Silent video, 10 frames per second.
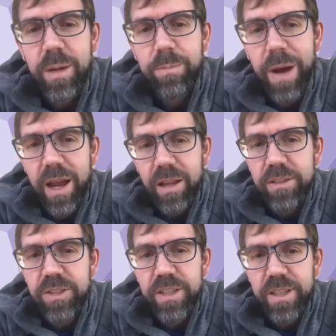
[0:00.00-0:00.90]

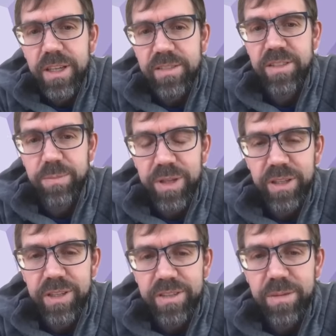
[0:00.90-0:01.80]
biology is its
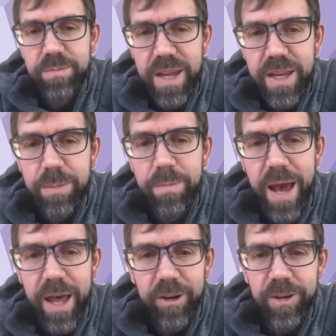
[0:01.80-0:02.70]
ability to make
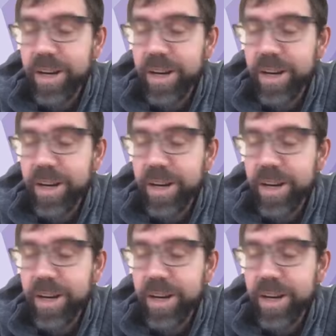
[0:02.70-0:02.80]
matter.